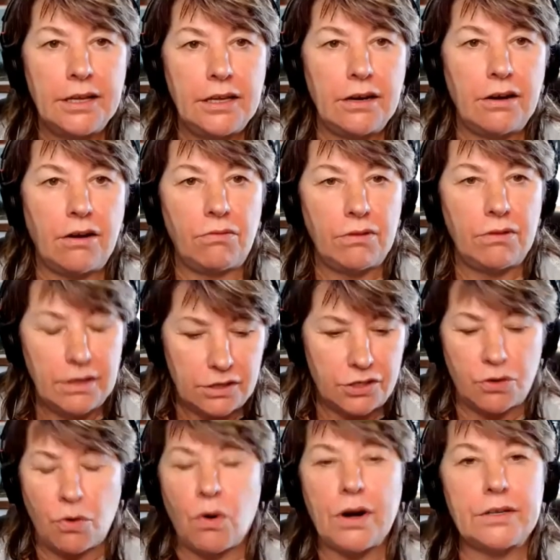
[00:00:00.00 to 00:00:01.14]
you know,
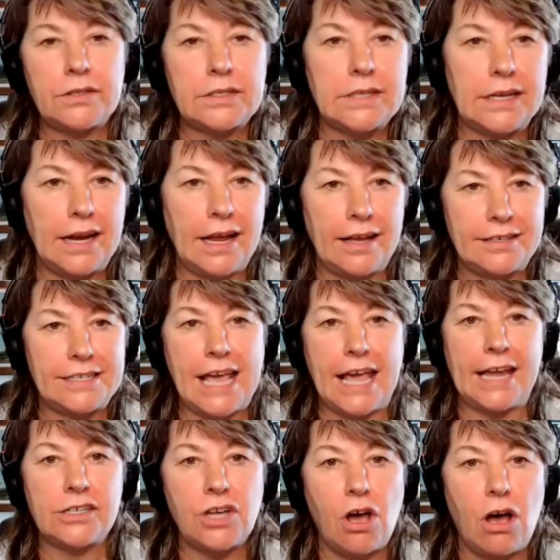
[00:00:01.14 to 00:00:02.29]
shorts and a
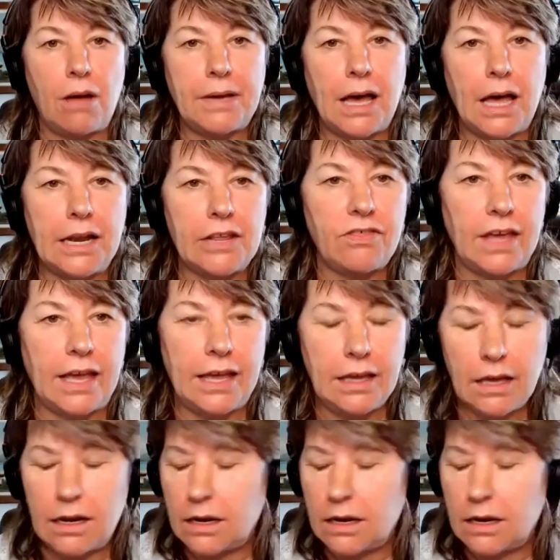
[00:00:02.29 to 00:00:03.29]
tank top kind of thing.